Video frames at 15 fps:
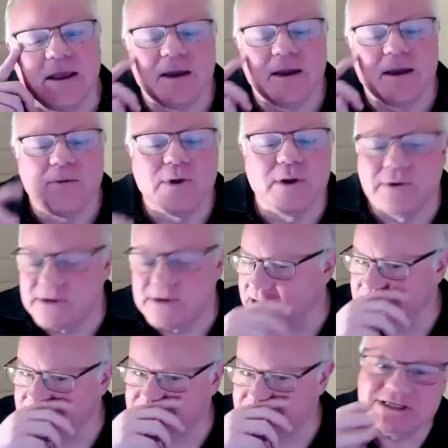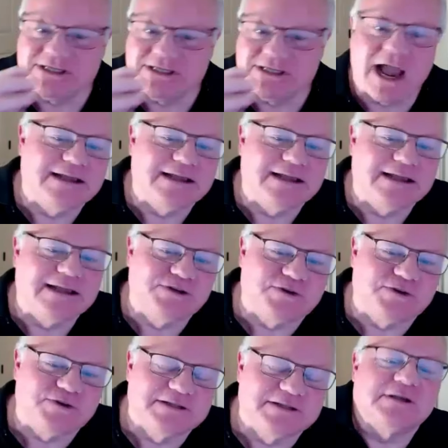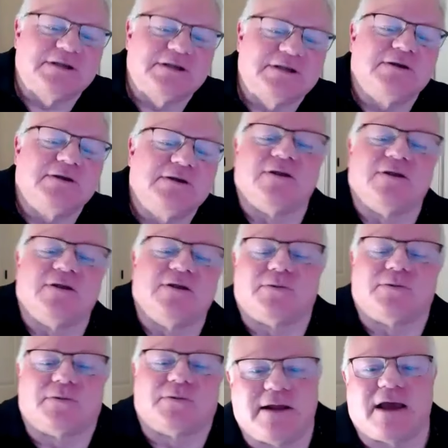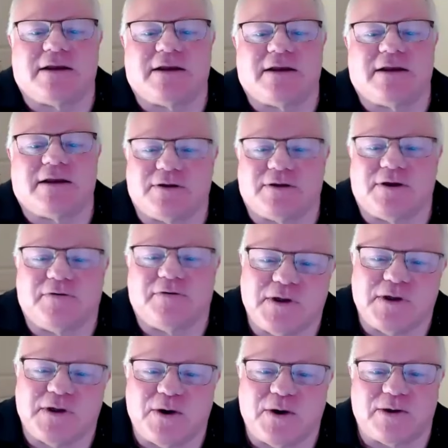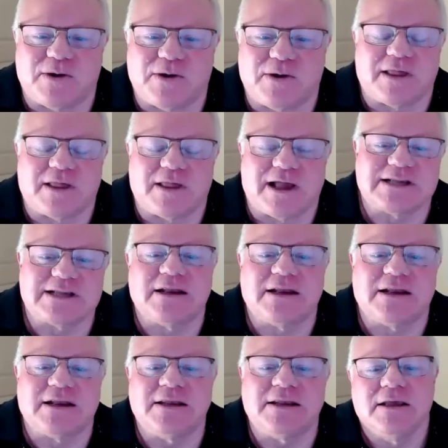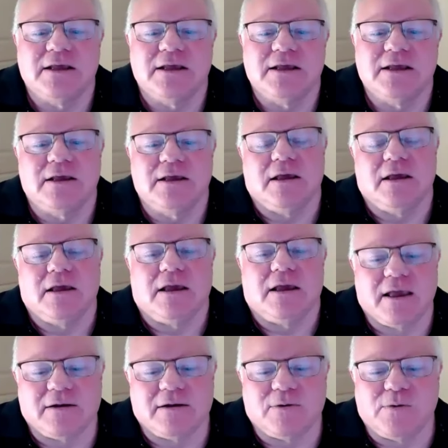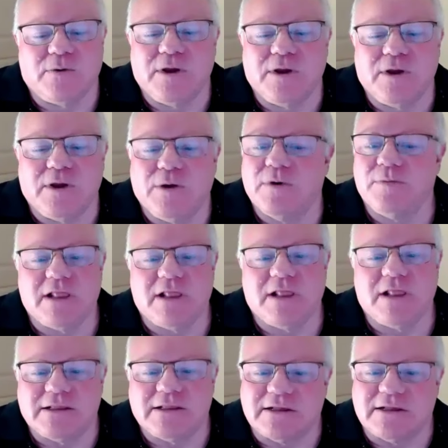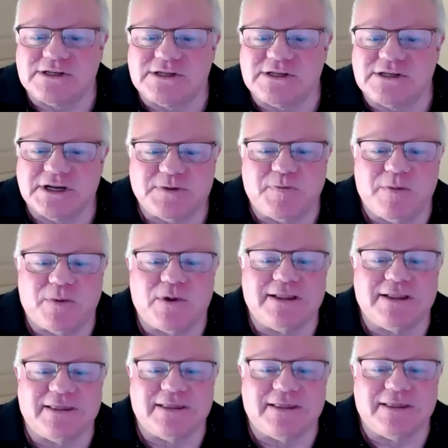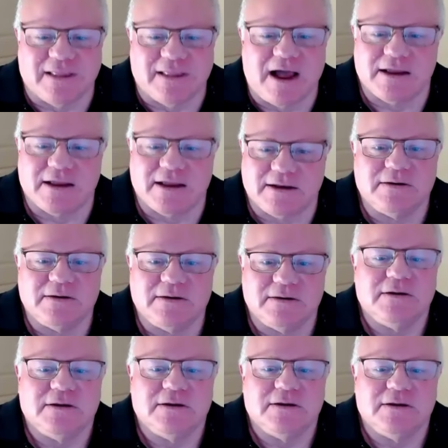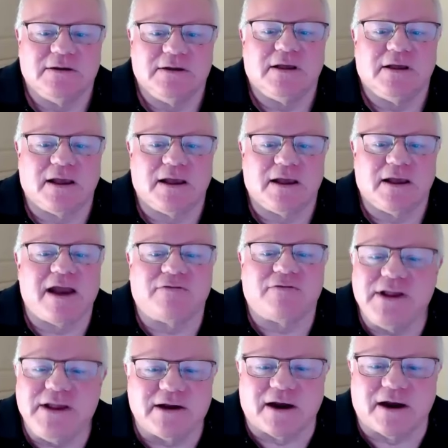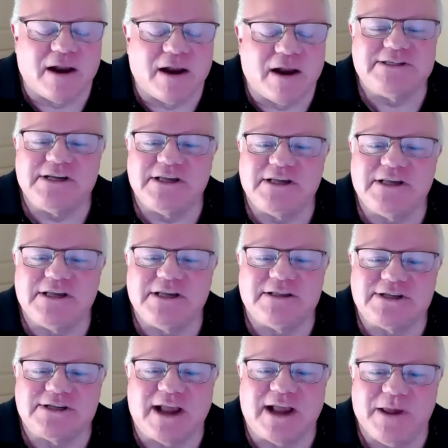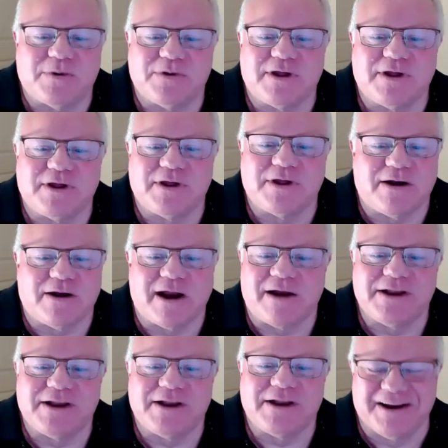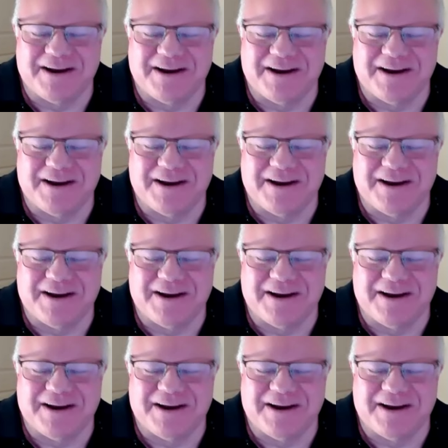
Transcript: We would go to the side entrance on the right. I don't know if you know where that's at. And we would be like the six people in line every year. And we'd see the same people there every year.